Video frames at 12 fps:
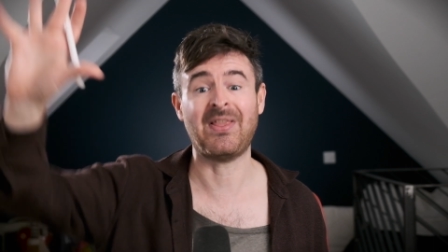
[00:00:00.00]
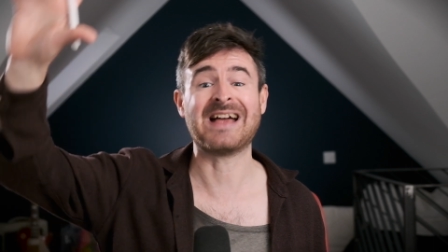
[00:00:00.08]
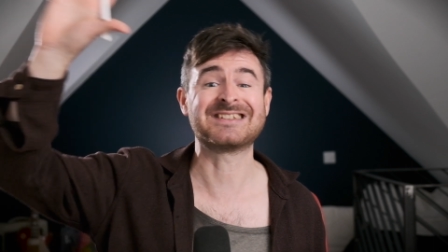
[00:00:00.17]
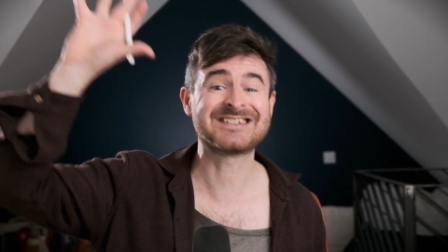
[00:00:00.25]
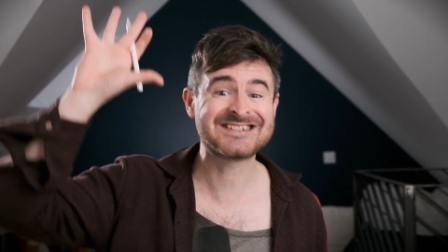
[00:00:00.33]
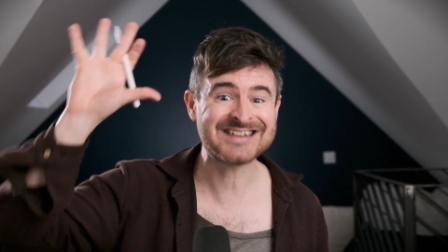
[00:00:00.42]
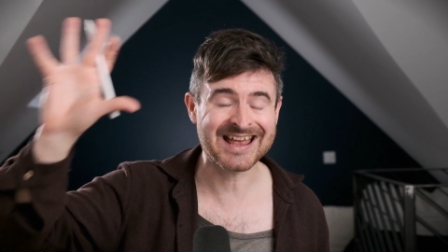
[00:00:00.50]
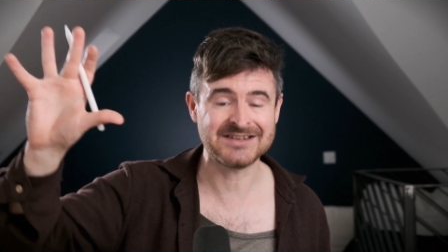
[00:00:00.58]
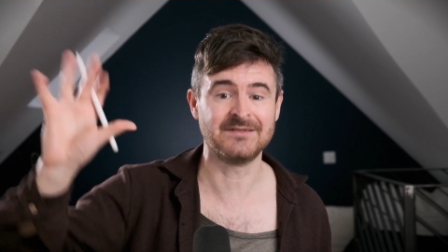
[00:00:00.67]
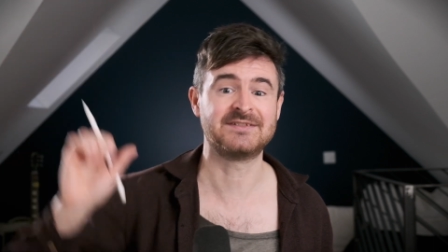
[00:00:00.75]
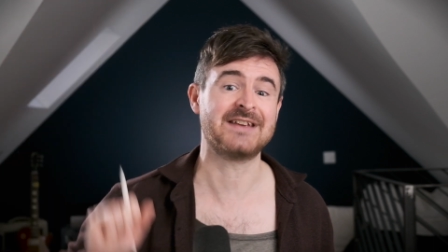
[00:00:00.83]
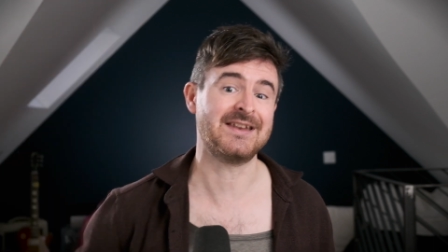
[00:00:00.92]
That
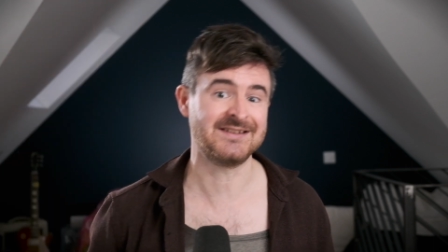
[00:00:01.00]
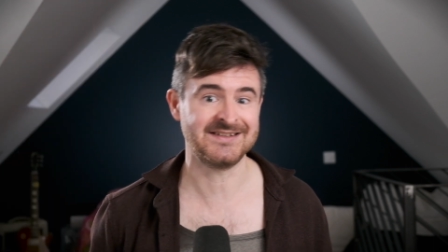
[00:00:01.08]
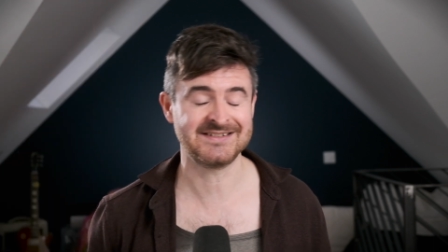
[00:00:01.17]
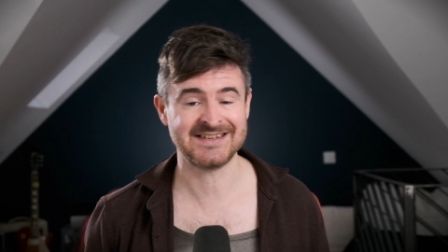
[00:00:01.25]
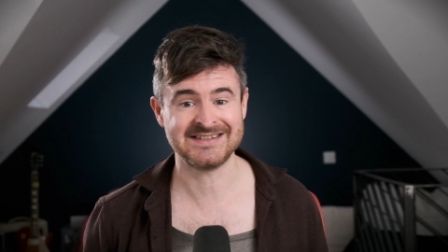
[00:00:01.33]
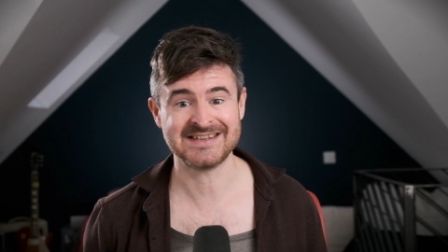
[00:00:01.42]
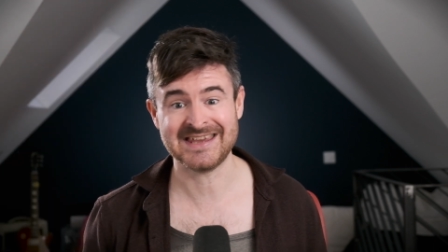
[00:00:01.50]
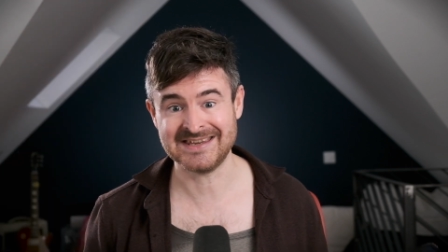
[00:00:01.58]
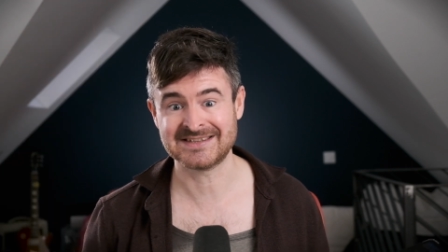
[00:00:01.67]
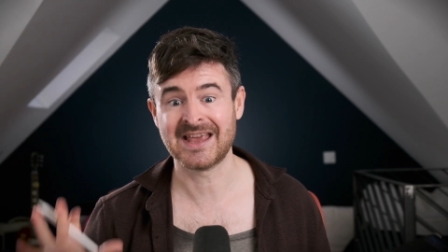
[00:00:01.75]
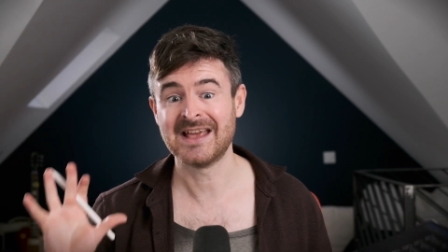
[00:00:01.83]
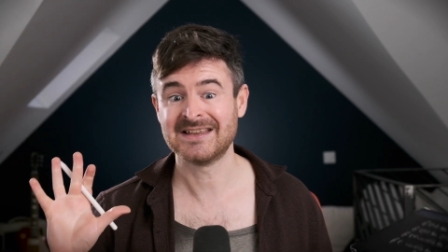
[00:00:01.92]
set of sentences
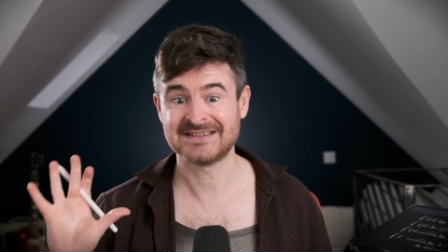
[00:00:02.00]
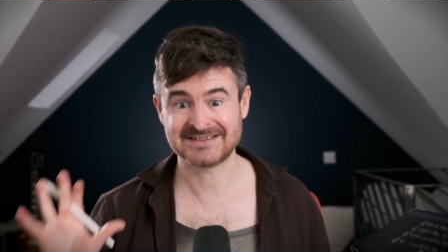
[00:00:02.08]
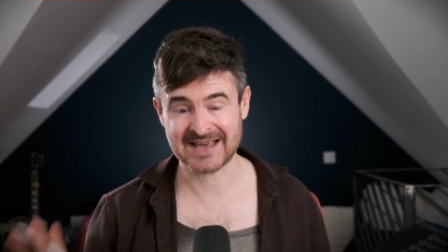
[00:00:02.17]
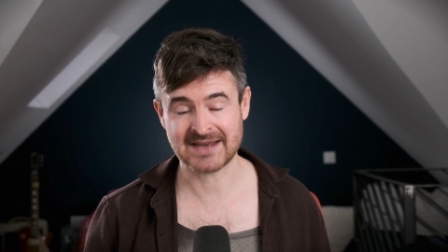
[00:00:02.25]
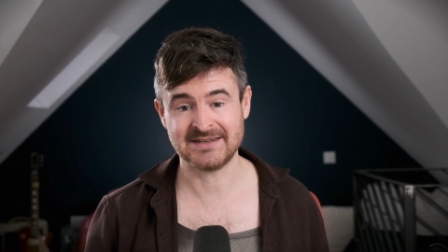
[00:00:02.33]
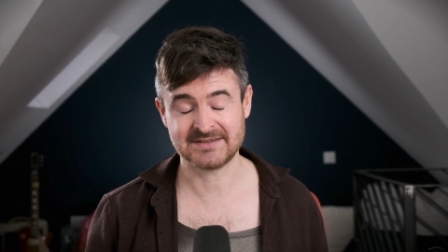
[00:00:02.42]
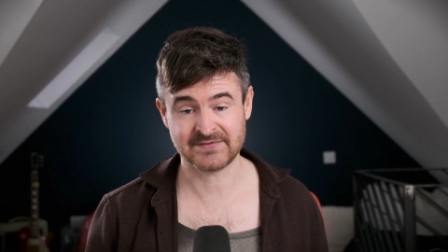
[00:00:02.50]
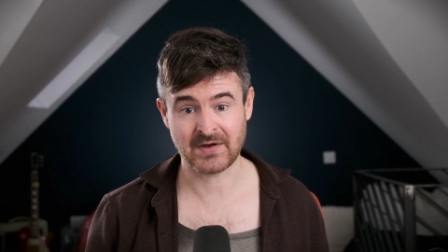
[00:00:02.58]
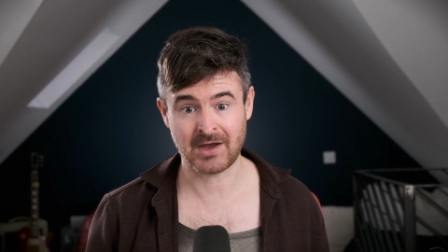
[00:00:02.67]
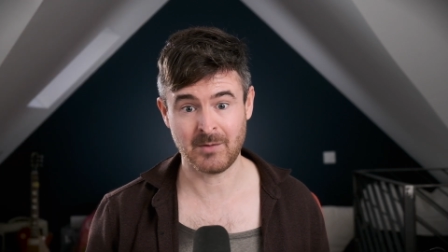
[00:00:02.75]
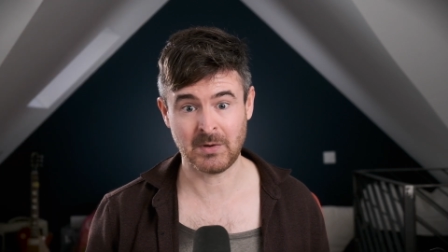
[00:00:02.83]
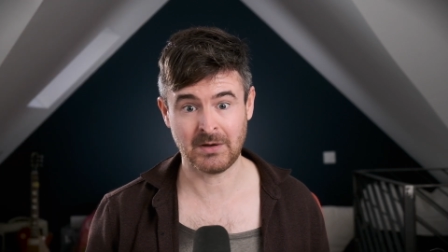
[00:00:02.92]
is
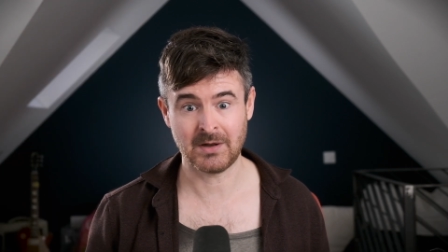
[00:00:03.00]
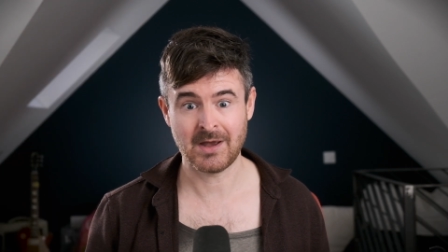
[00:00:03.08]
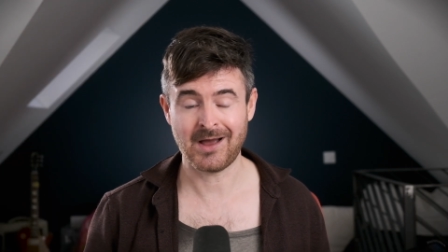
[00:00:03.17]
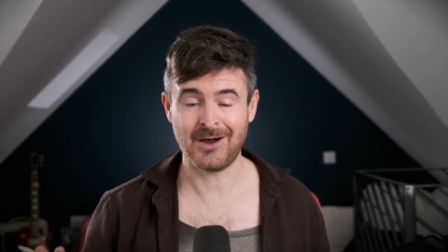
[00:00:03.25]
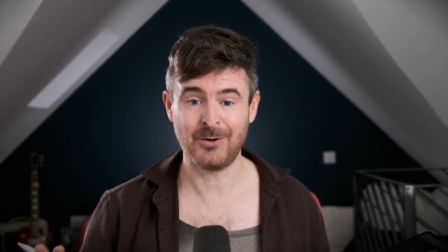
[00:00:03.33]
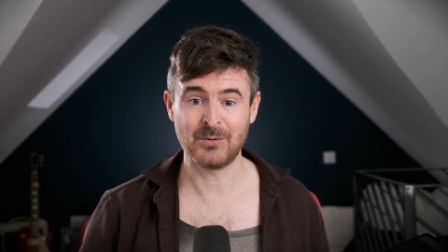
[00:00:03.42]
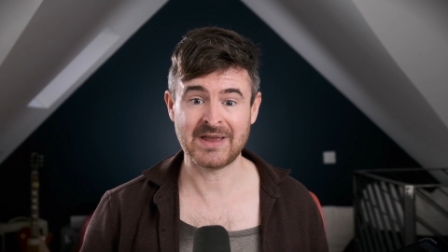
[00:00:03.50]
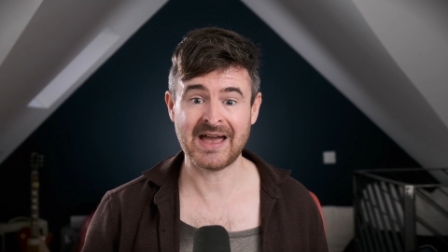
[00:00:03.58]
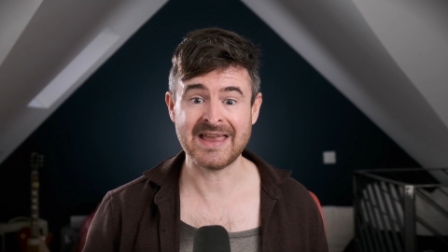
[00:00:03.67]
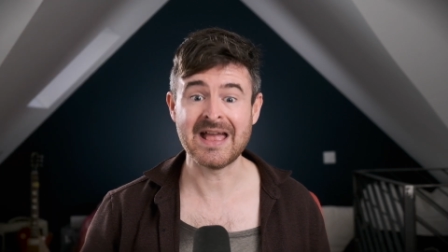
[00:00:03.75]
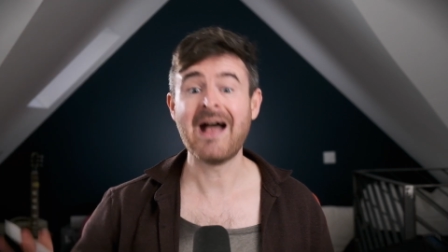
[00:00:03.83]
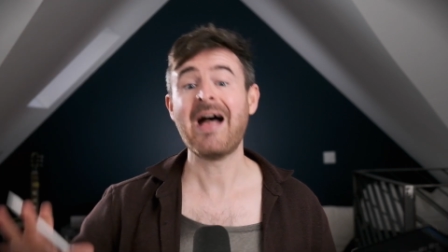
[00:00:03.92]
satisfiable. Okay.